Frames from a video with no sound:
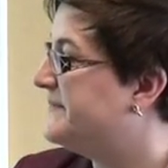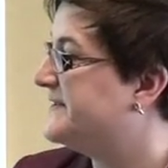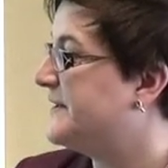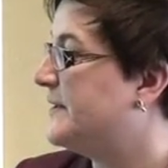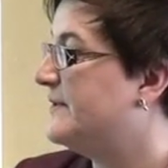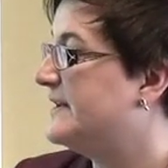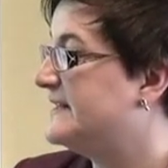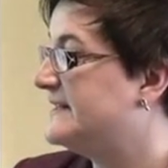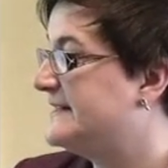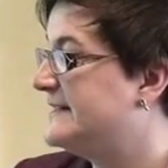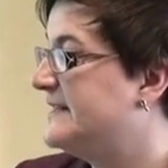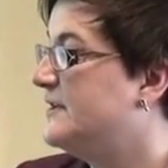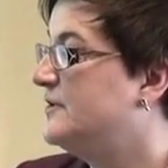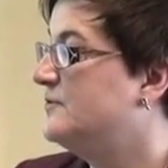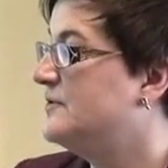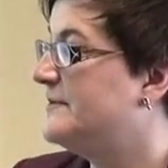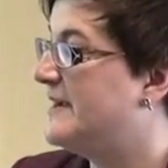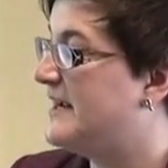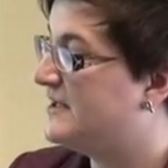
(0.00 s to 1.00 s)
So it
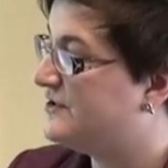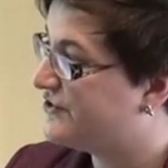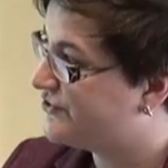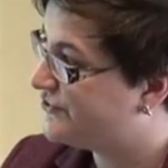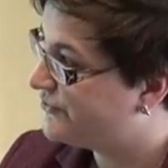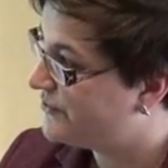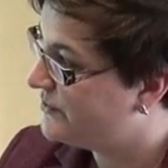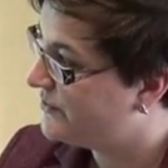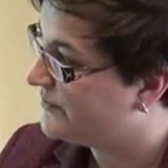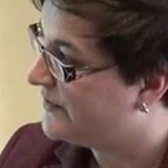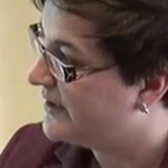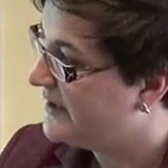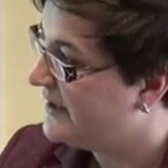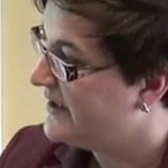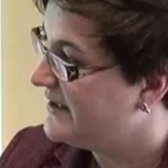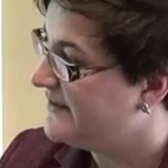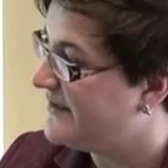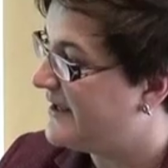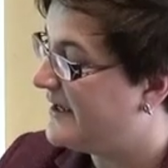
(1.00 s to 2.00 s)
still remains true
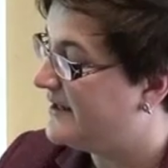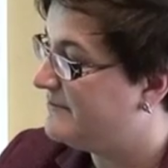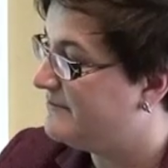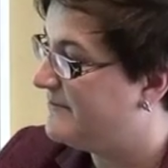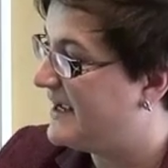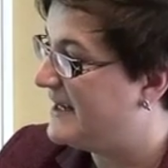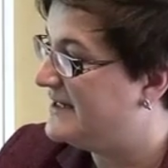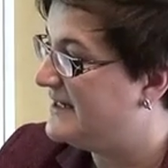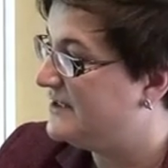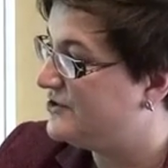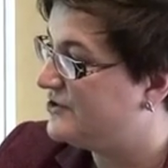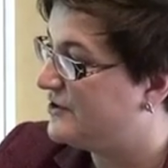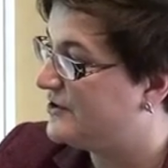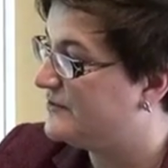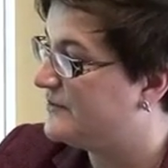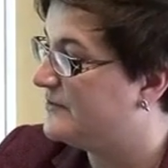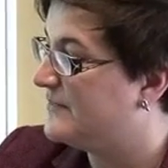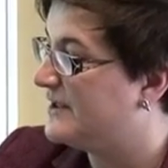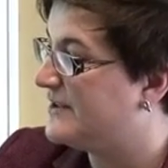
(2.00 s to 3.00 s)
that many
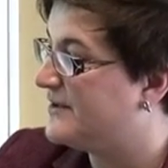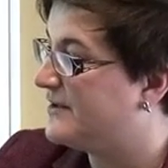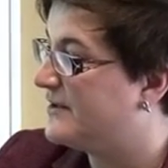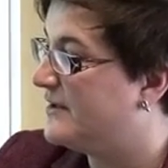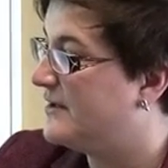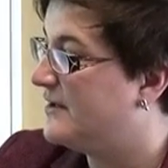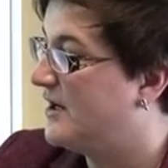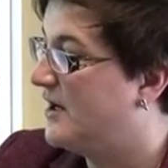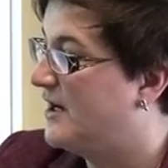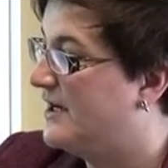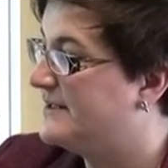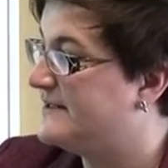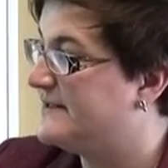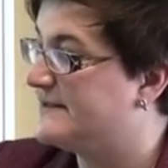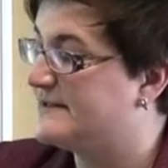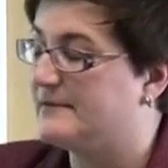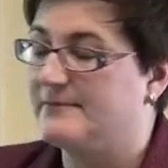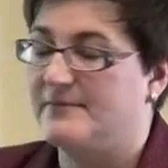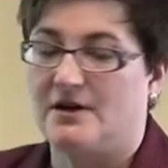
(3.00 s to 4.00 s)
children with
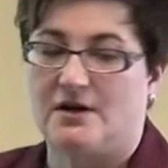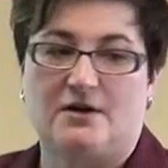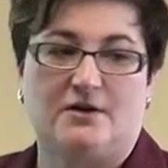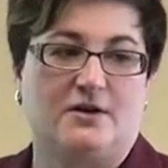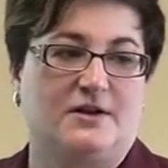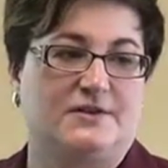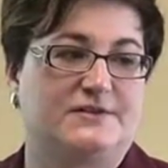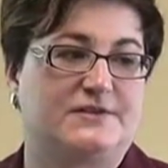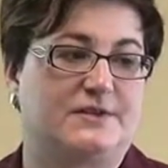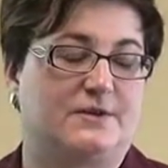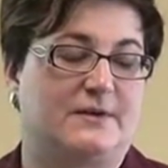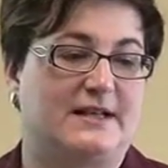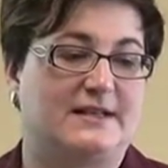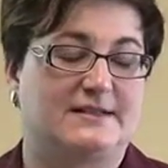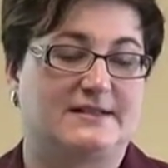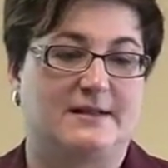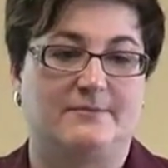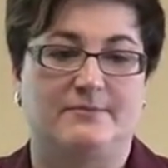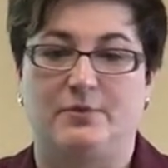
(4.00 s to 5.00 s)
autism are also
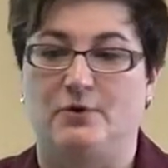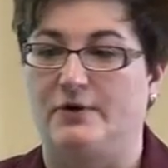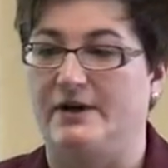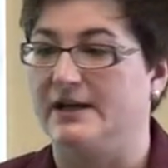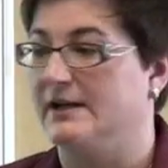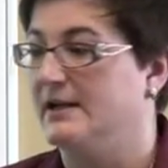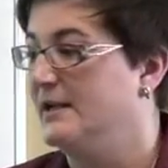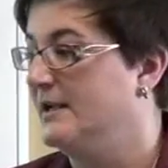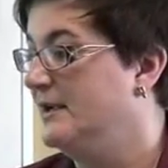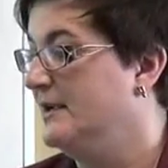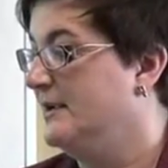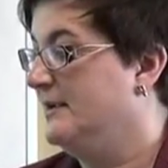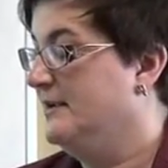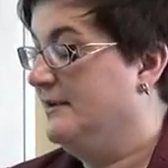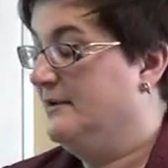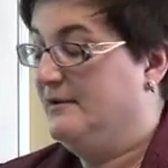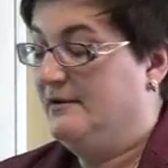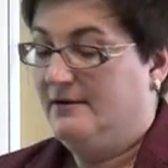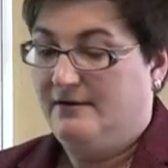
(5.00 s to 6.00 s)
at some point
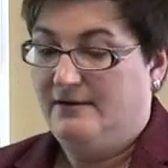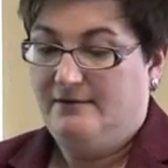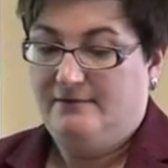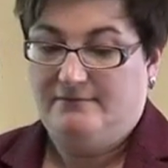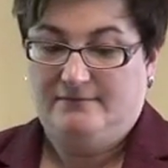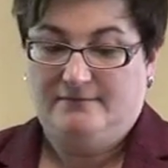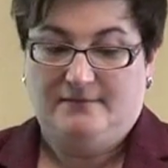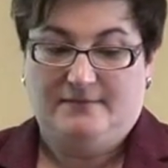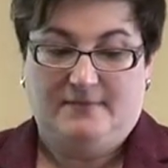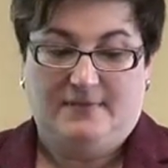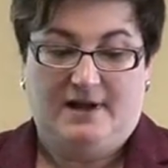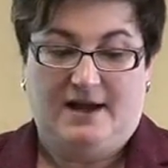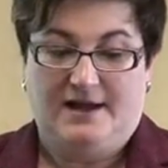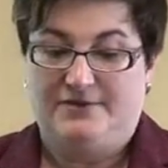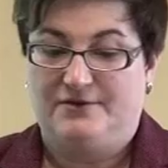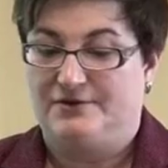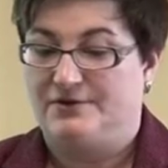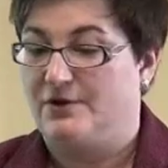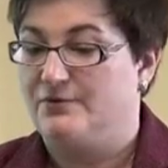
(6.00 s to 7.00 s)

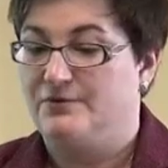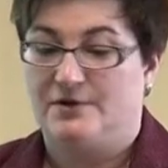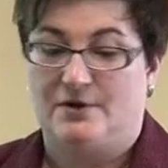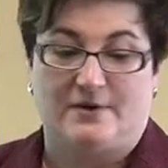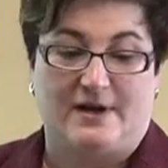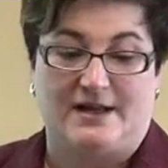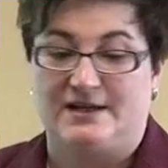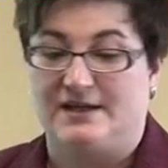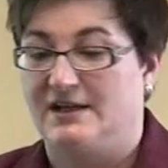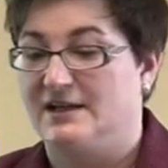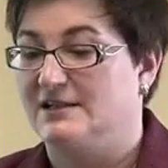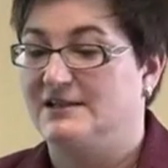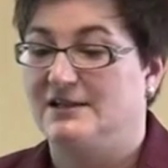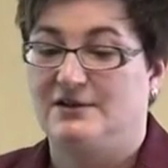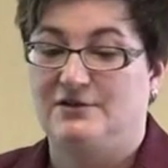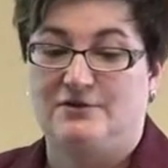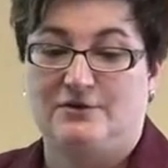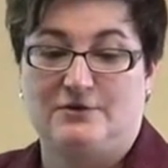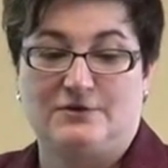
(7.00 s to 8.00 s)
either don't know how to
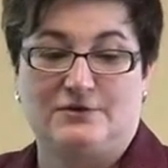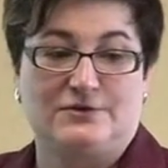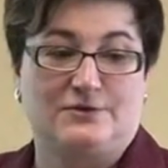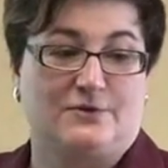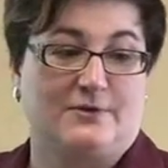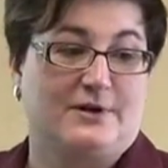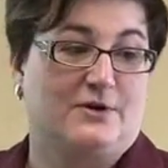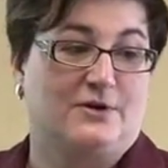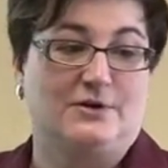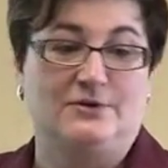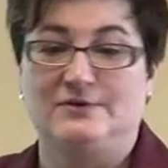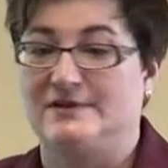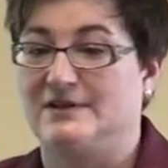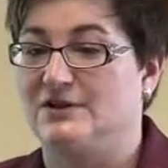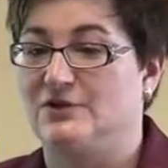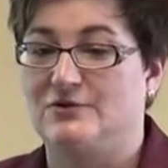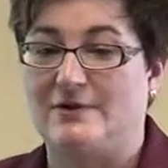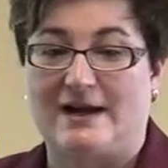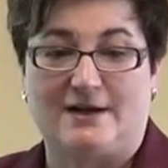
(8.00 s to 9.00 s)
continue their story or
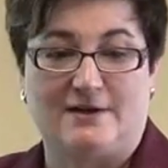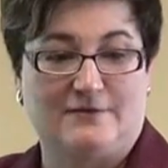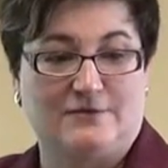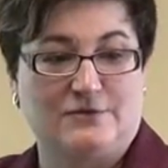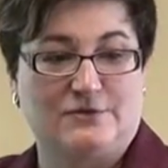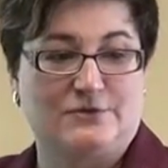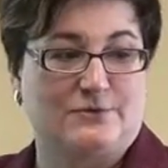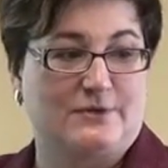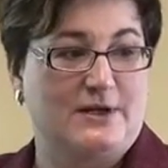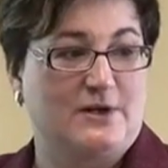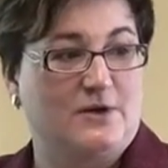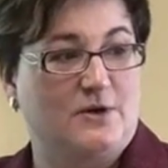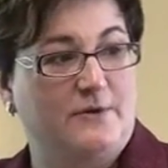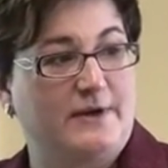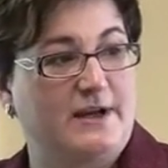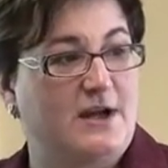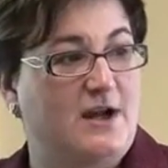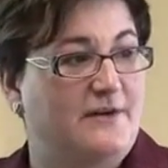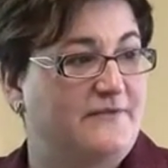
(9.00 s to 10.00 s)
losing track of their story or
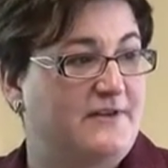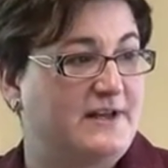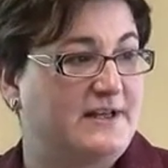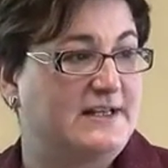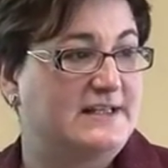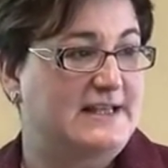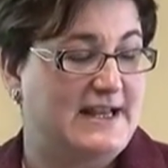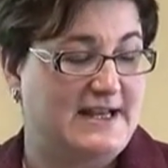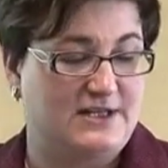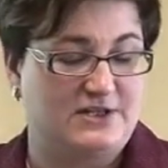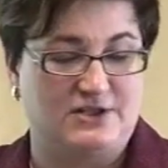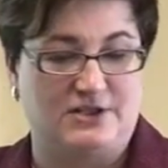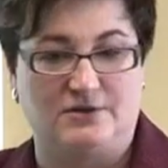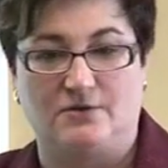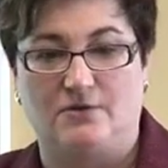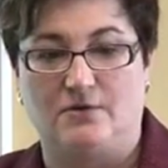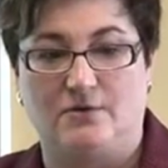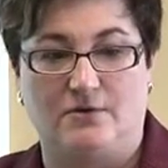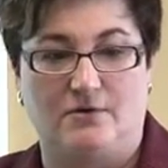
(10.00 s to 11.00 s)
going off on a
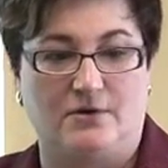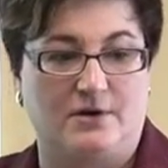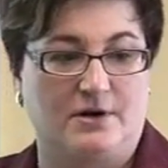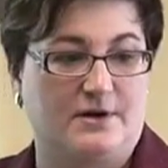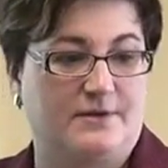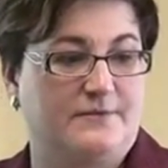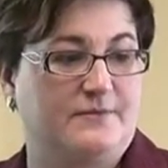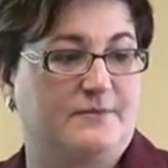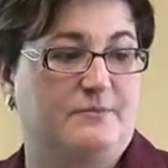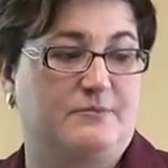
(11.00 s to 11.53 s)
tangent or